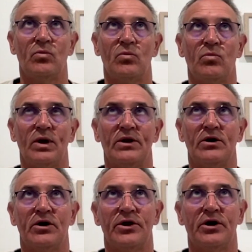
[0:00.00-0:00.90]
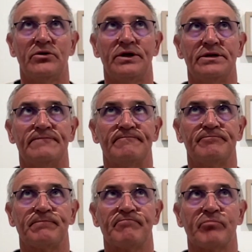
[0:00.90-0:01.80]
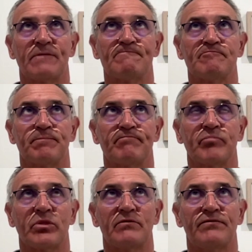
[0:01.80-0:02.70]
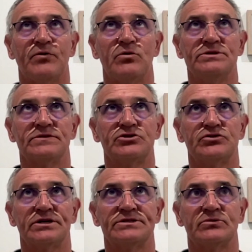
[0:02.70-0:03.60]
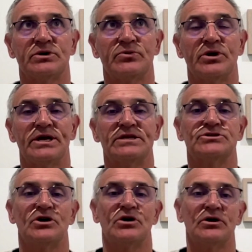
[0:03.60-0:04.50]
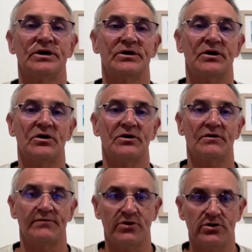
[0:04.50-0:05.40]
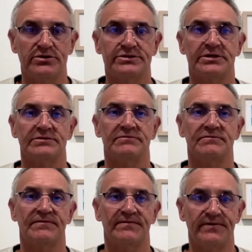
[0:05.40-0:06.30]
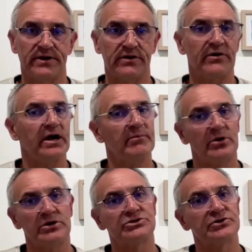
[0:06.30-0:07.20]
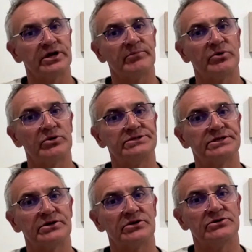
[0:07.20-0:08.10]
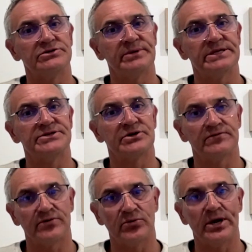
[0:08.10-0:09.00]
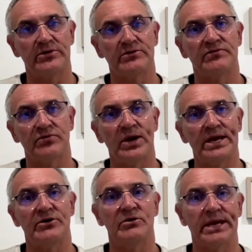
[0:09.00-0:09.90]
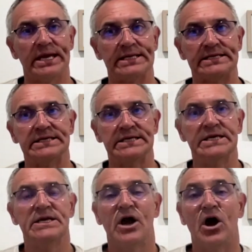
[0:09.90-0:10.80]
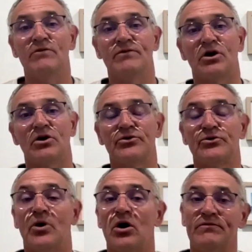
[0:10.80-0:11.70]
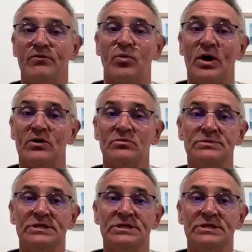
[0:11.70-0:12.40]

When I know that forms of stress, when I get tired, I've learned to figure out my trigger points and learn to be self-aware of when I'm getting overloaded or overwhelmed.